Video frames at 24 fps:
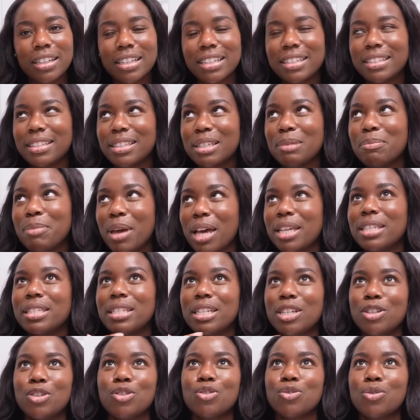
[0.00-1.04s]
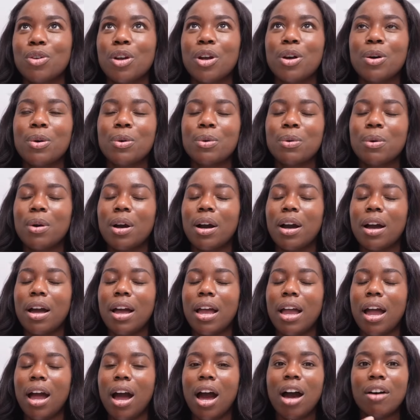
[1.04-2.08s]
is the best intro
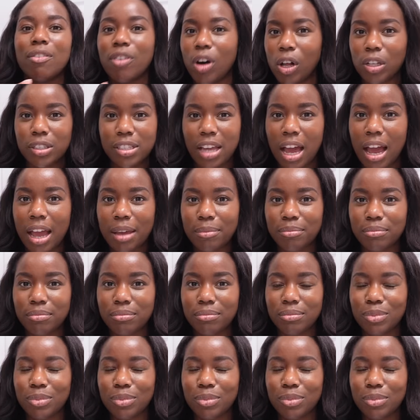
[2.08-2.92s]
of all time.